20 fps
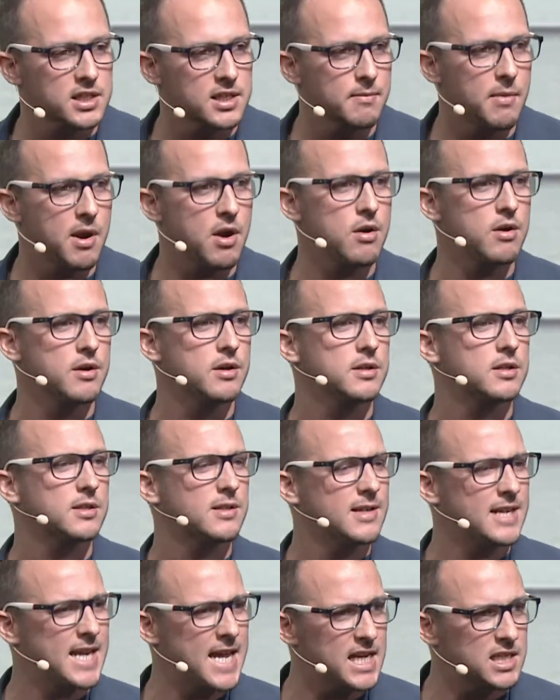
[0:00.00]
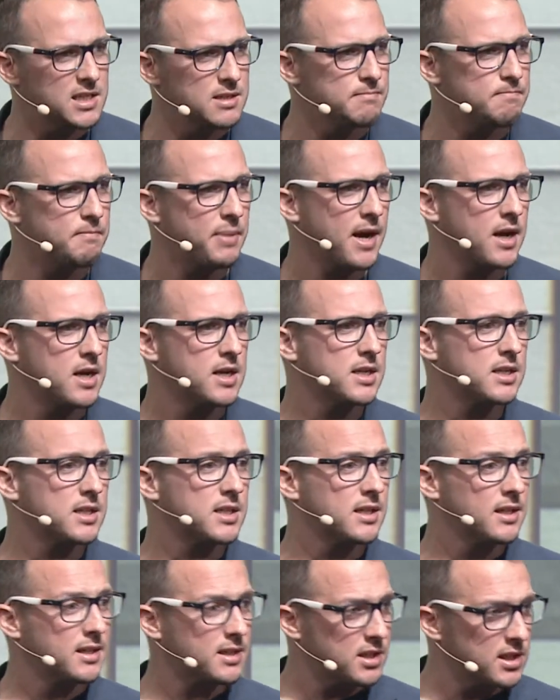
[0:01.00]
errors, latent
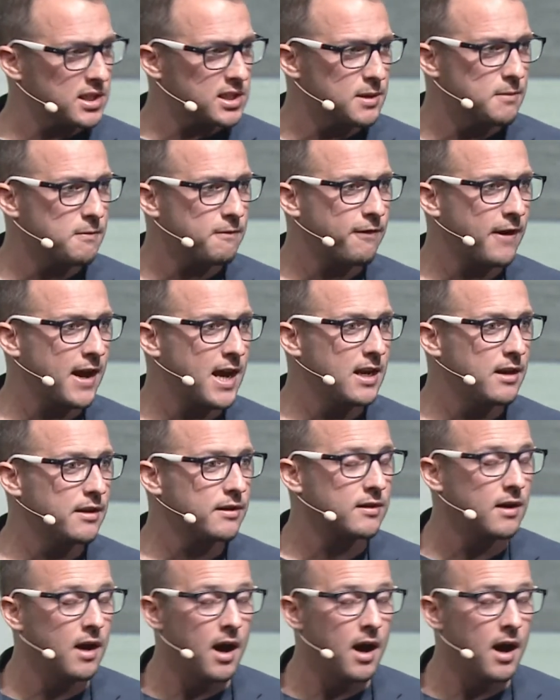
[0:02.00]
bugs, system failures.